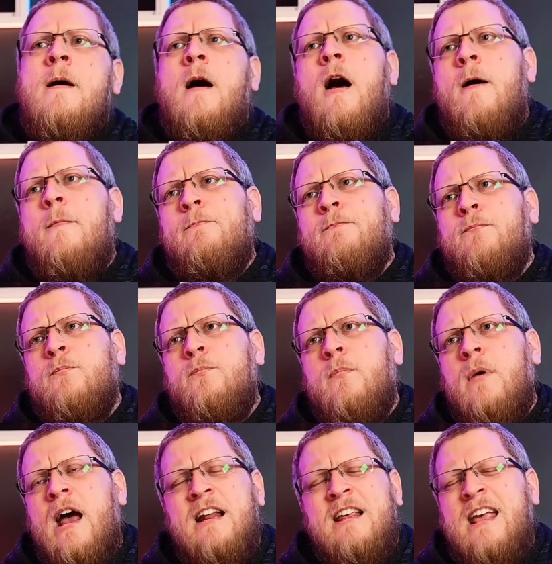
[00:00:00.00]
And
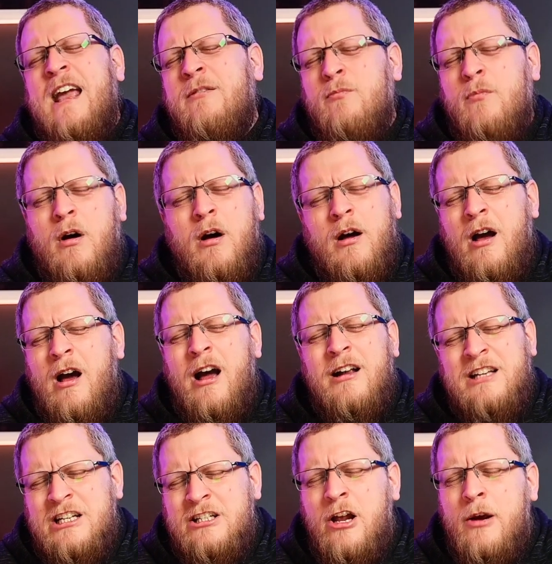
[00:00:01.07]
again, I
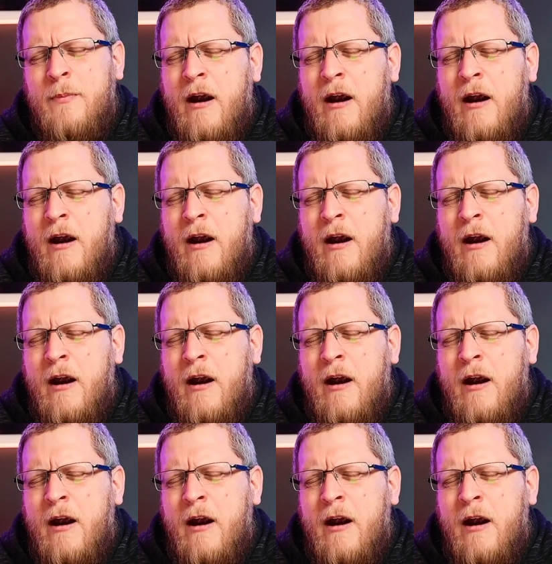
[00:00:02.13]
dislike